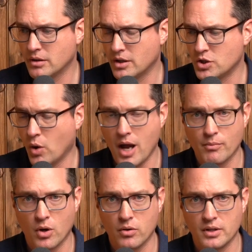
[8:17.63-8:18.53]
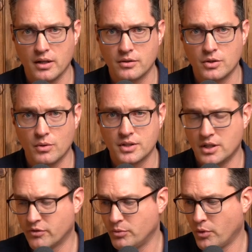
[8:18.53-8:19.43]
Joe M. wrote into us
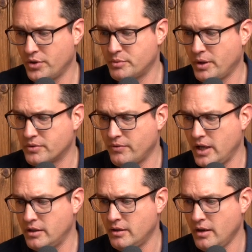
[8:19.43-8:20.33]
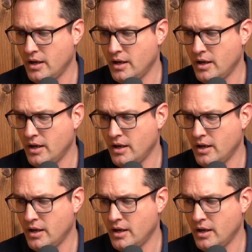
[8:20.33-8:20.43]
here from Northeast Pennsylvania,